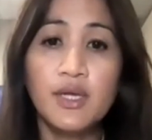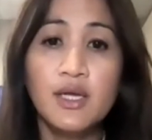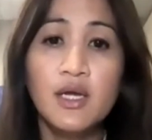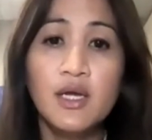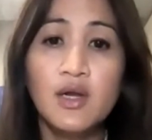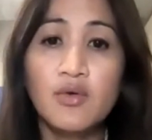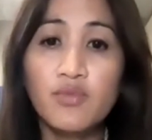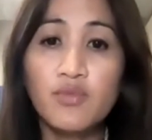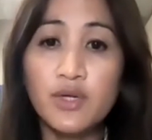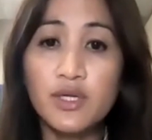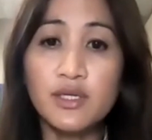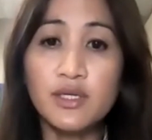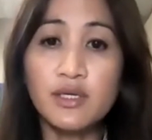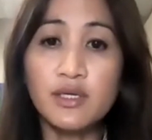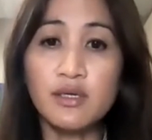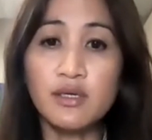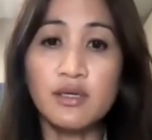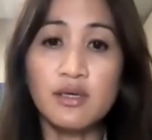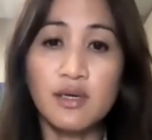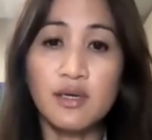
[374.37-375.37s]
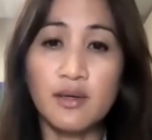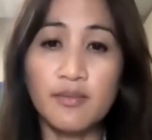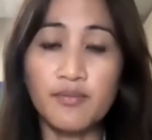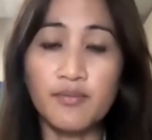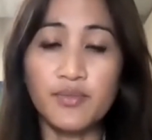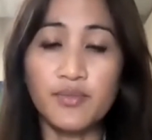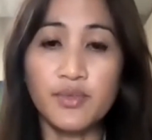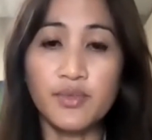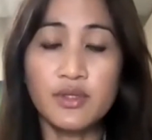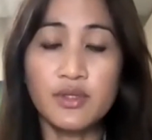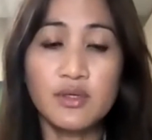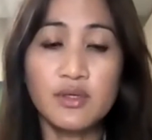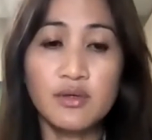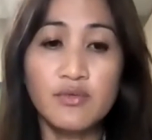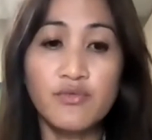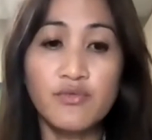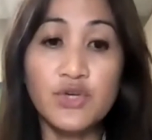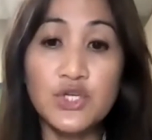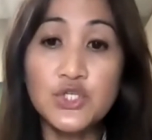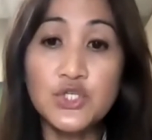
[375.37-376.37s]
really
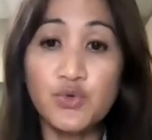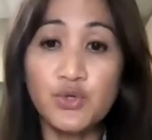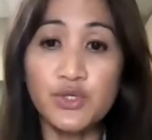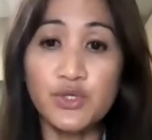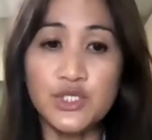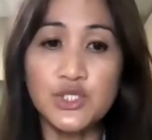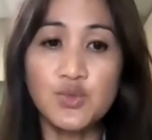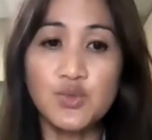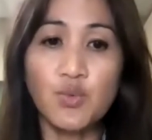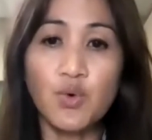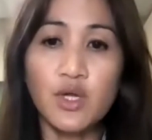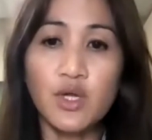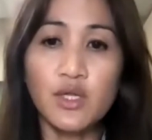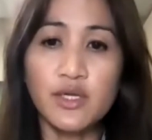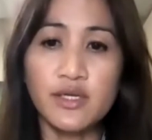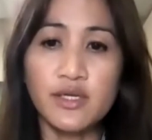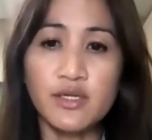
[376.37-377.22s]
visually swollen.